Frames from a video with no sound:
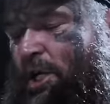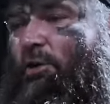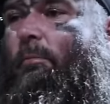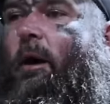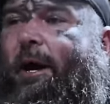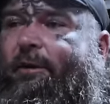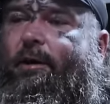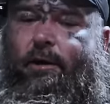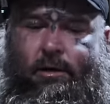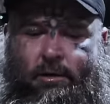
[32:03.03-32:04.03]
in your mind,
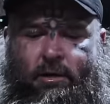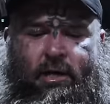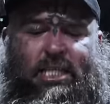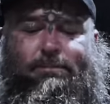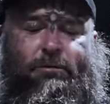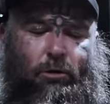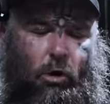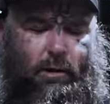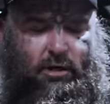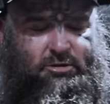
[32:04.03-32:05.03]
is
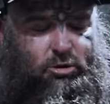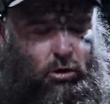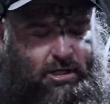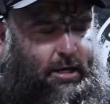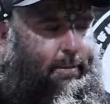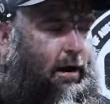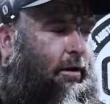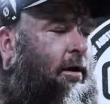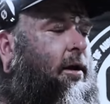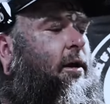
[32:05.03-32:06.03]
before when I was talking about
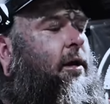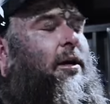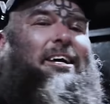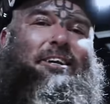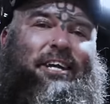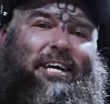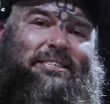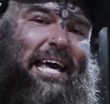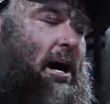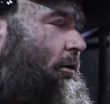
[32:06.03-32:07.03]

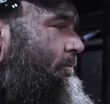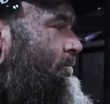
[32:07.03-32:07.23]
knees out,